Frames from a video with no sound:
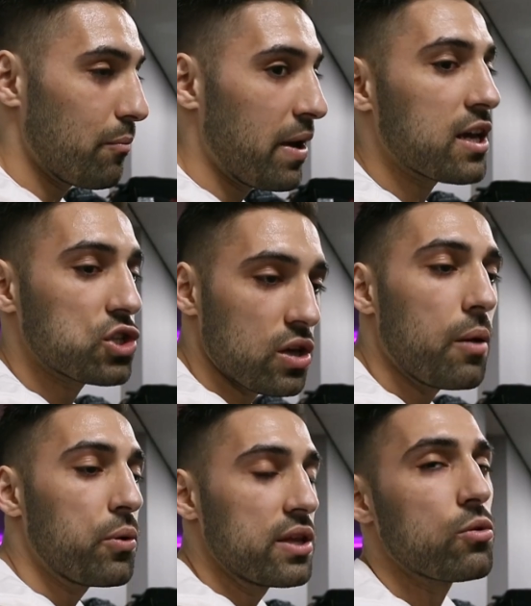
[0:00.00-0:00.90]
Making sure
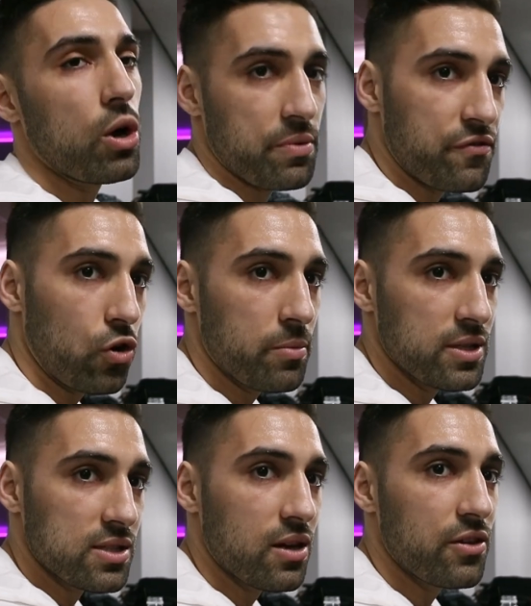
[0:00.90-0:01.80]
that I put in the right
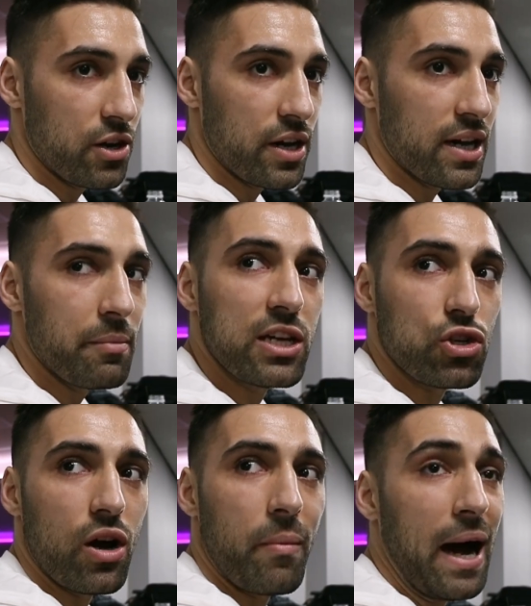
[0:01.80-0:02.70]
performance on the night and make
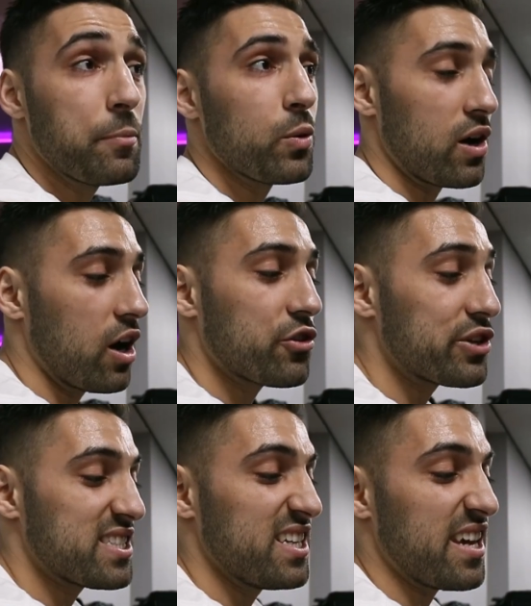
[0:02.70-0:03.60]
sure I'm happy with it. I'll
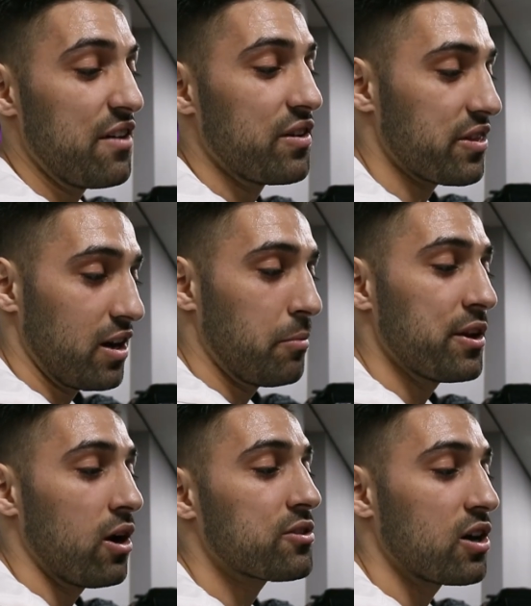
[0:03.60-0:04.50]
critique everything. I
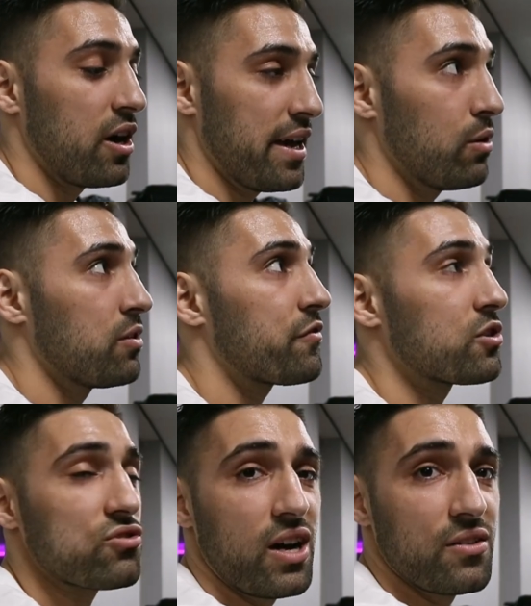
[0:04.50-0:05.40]
might knock the guy out in the
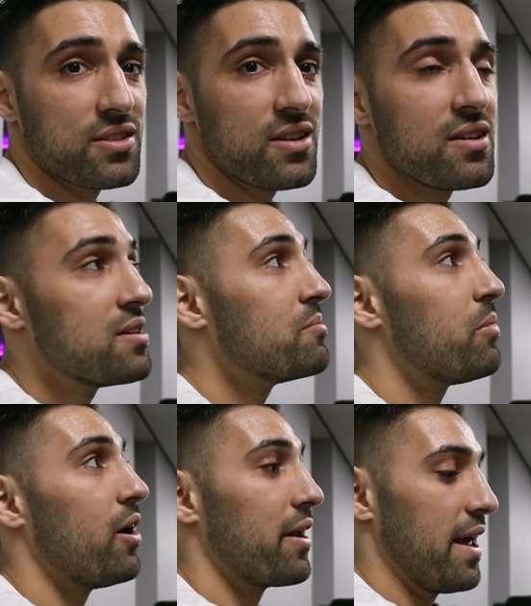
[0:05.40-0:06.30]
first round,
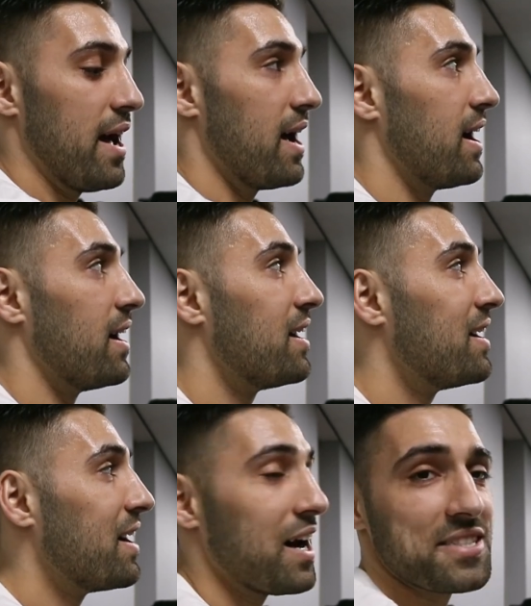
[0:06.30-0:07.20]
but I
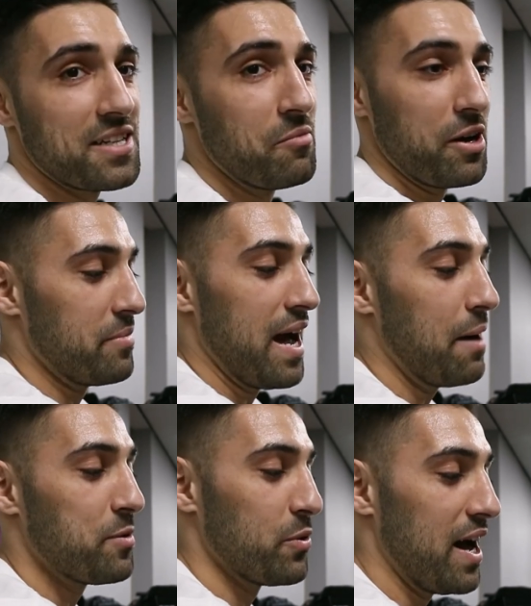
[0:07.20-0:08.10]
still might be
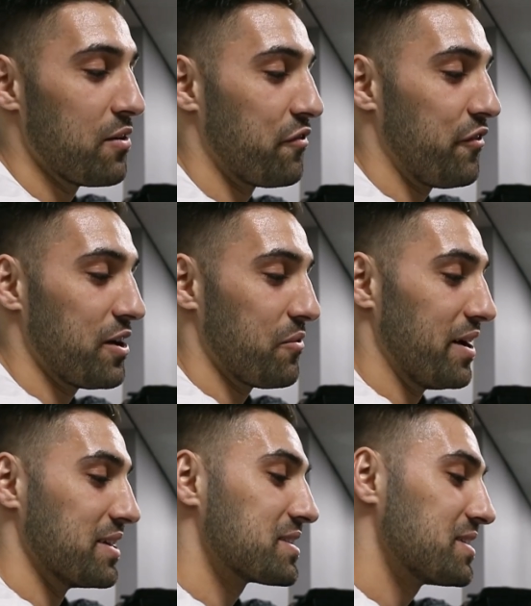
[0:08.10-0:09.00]
happy with how the fight
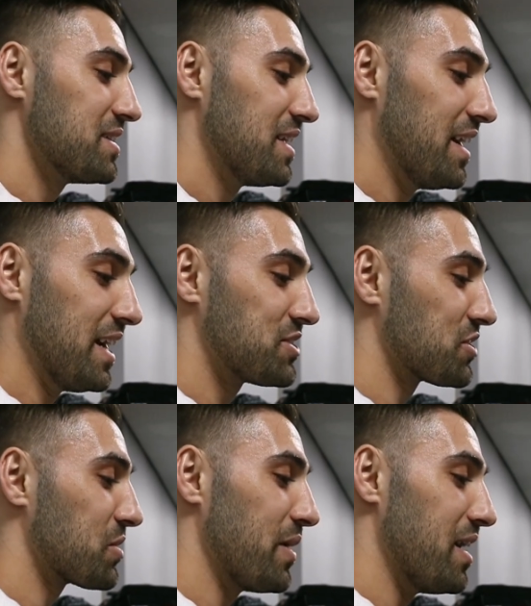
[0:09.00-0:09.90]
went. And that's
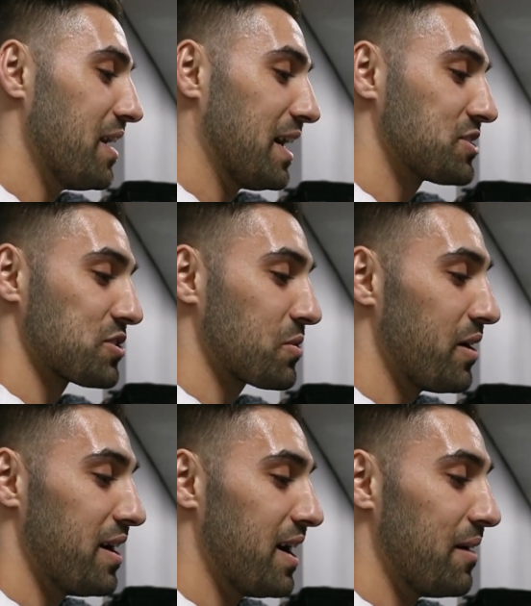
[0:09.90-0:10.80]
just the way I am.
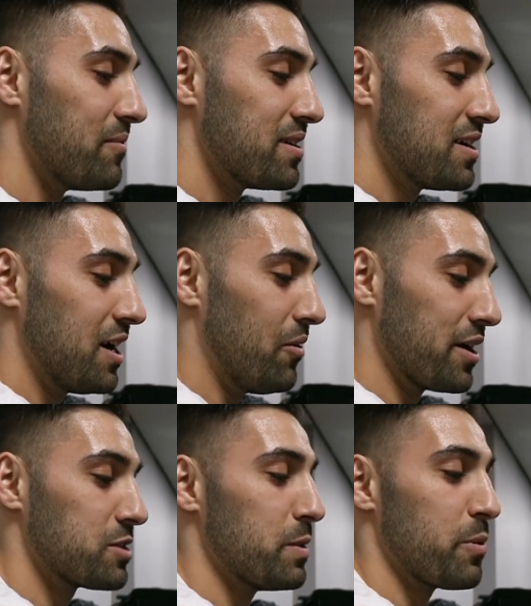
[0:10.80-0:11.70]
I
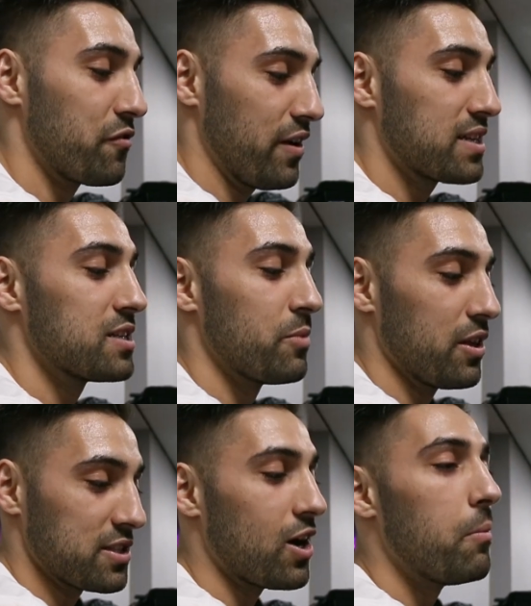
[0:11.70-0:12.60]
want it to be perfected
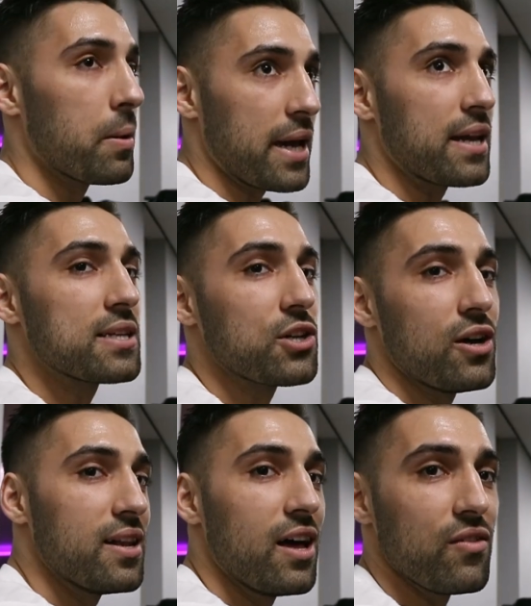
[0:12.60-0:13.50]
by the time I'm getting a
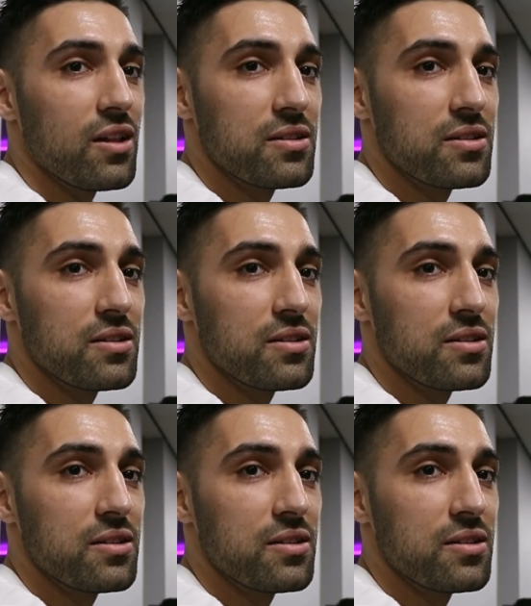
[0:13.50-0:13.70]
title level.